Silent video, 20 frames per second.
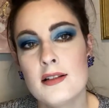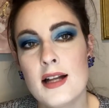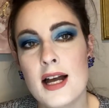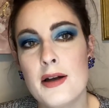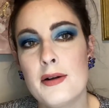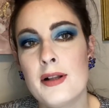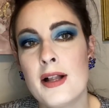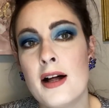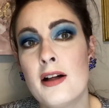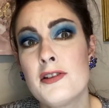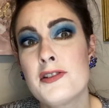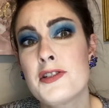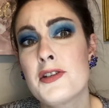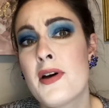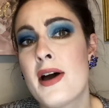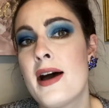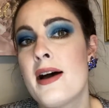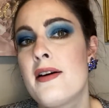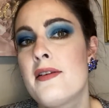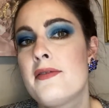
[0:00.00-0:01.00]
I will also
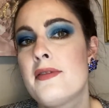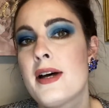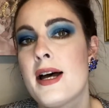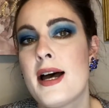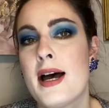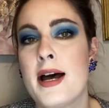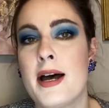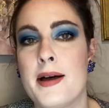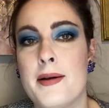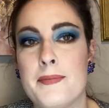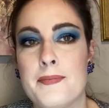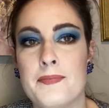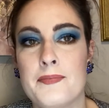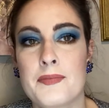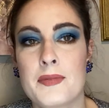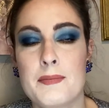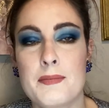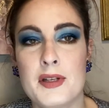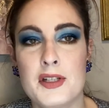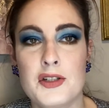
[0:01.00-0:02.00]
have
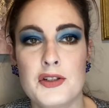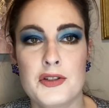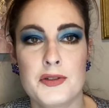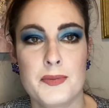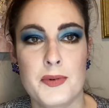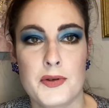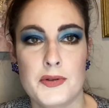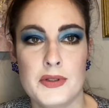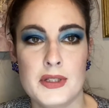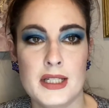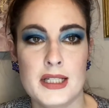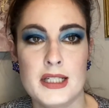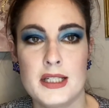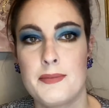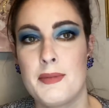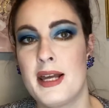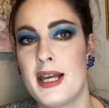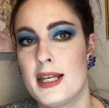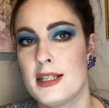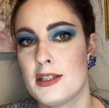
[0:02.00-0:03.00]
pictures posted to
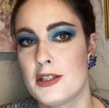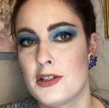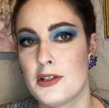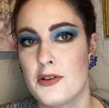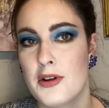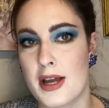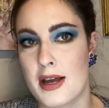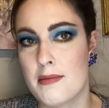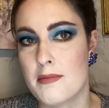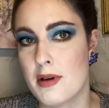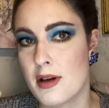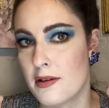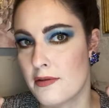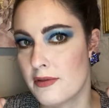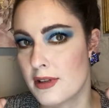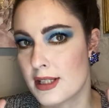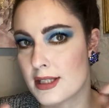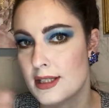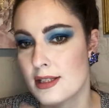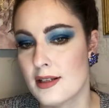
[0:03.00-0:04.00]
my Instagram of
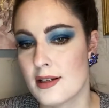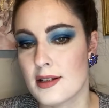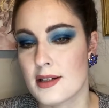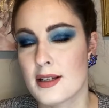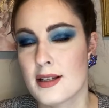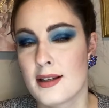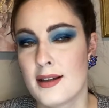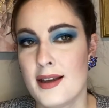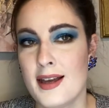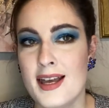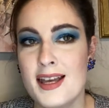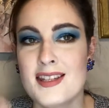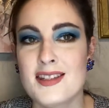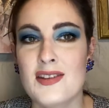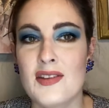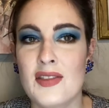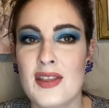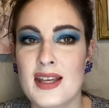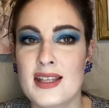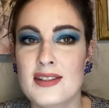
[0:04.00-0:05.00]
this look. So
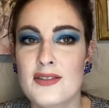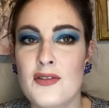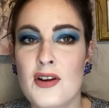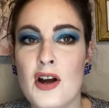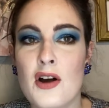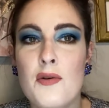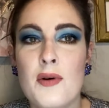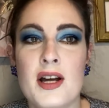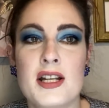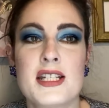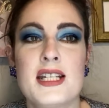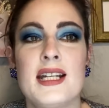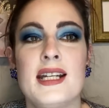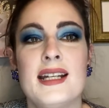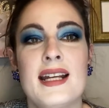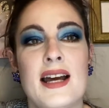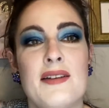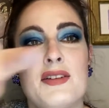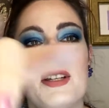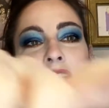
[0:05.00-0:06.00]
thanks for all watching and
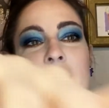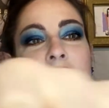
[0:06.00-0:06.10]
have a good